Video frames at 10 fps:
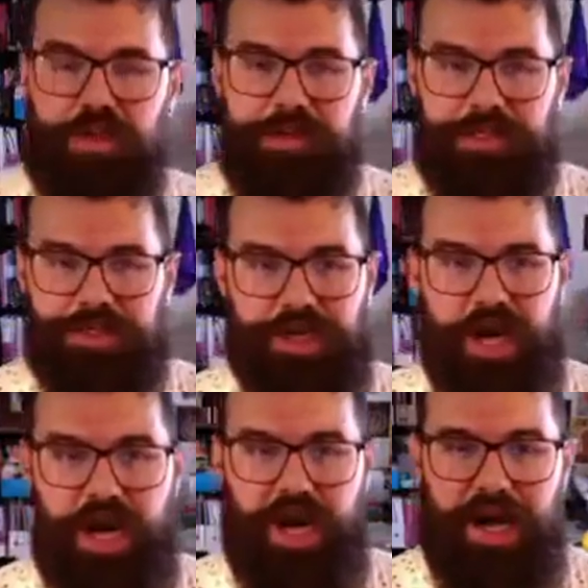a bit
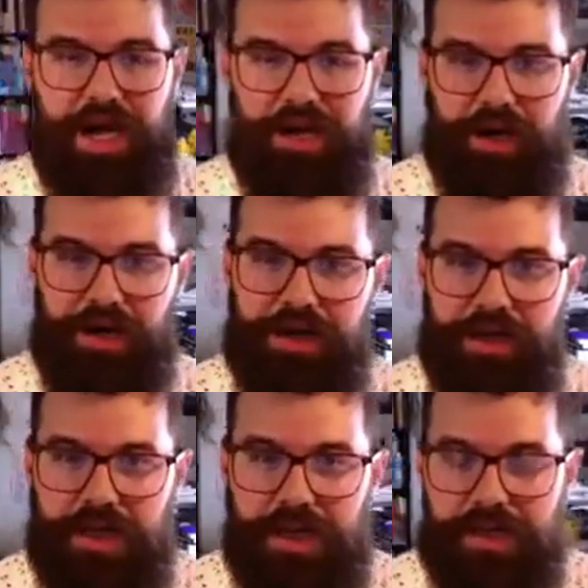shy or
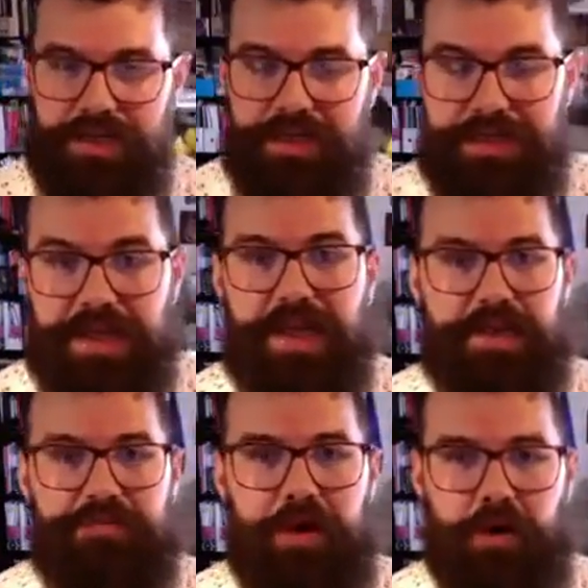need to take
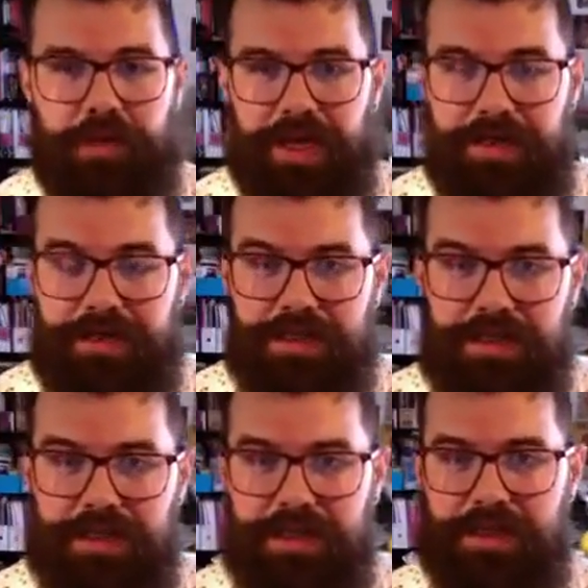a
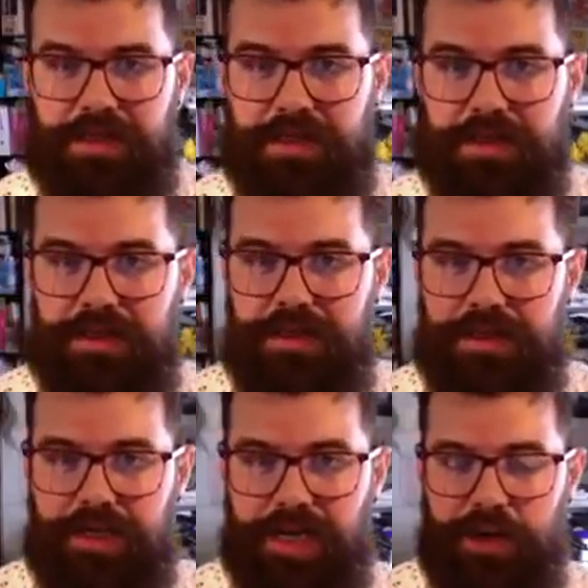moment.
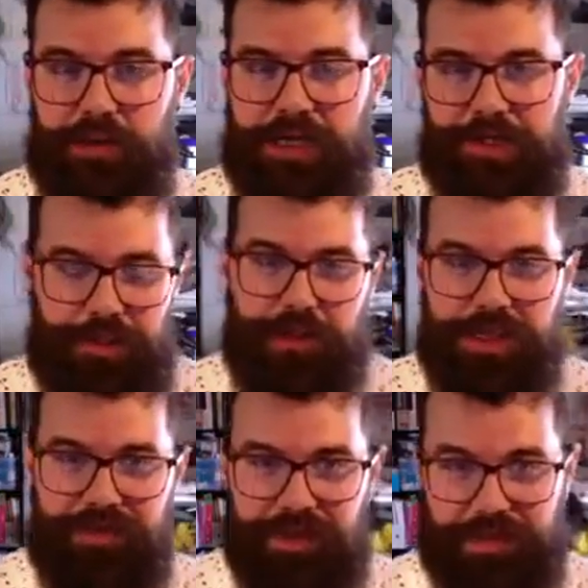I want to make sure we're
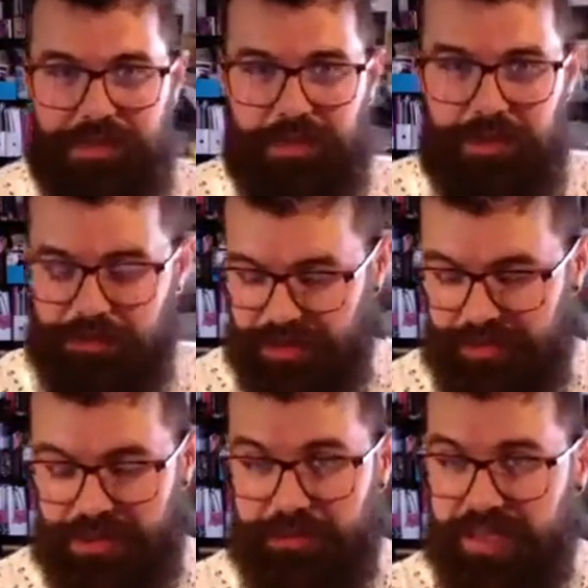giving those
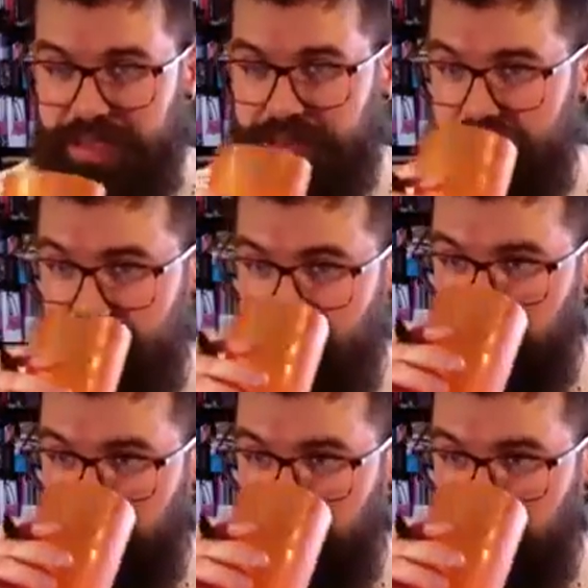people space.